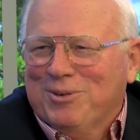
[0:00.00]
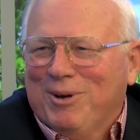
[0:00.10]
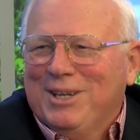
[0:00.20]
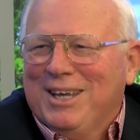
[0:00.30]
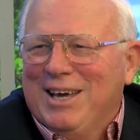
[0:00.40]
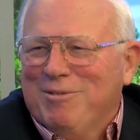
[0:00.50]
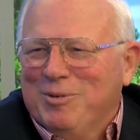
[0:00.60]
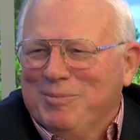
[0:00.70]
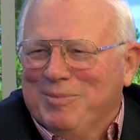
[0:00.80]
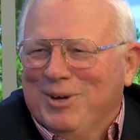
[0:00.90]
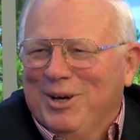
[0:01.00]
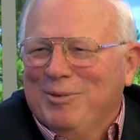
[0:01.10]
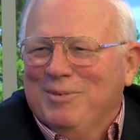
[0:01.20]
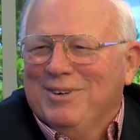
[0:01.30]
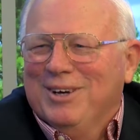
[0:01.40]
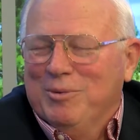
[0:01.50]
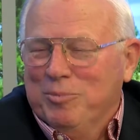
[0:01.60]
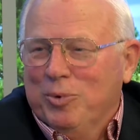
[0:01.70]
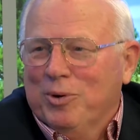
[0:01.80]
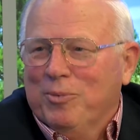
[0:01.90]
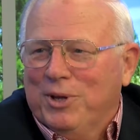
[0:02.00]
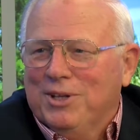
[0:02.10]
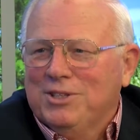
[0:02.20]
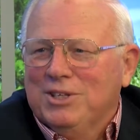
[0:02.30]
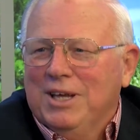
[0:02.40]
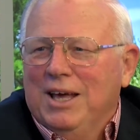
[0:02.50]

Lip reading: Great to have him on board with us.